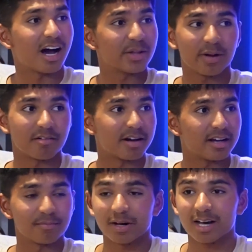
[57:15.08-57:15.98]
Other way
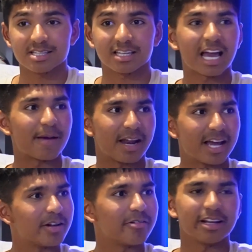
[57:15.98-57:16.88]
around. Barca came out
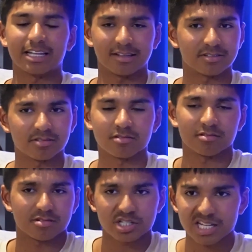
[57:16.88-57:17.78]
angry and they're
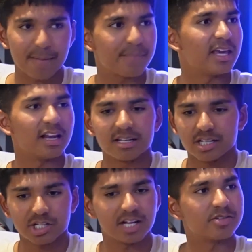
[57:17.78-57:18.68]
snappy and into
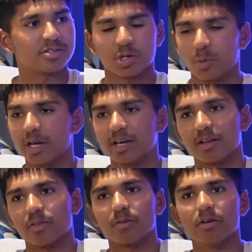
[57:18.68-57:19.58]
challenges and quick. And I
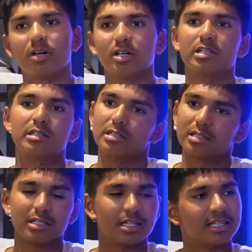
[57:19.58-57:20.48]
thought
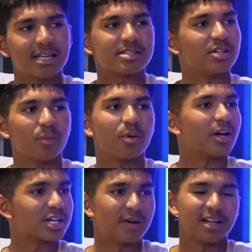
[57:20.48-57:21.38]
this is not what I
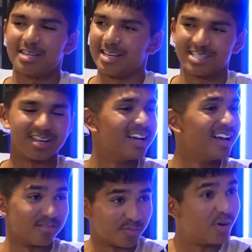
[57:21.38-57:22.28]
expected. It's the
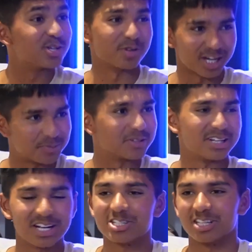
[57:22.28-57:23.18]
reverse of what I expected.
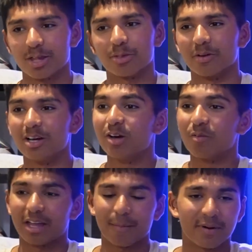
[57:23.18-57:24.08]
Actually, I thought
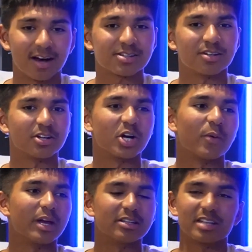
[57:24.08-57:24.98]
we had Barcelona
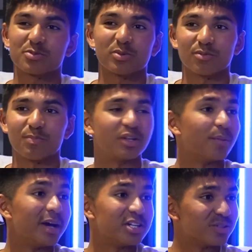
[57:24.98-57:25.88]
going. They just wanted to be on the
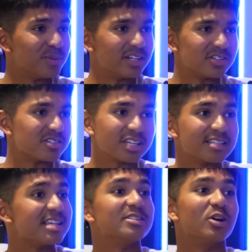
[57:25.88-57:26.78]
beach a bit and just get the
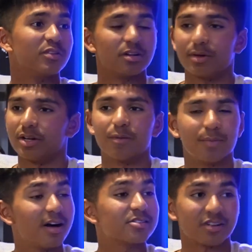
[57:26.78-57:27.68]
season over. But no,
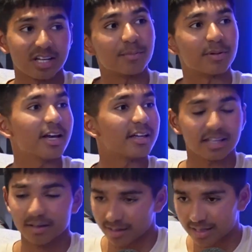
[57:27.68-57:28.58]
Barcelona here to play, and
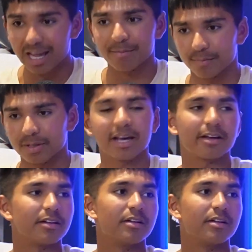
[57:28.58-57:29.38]
they came and played. And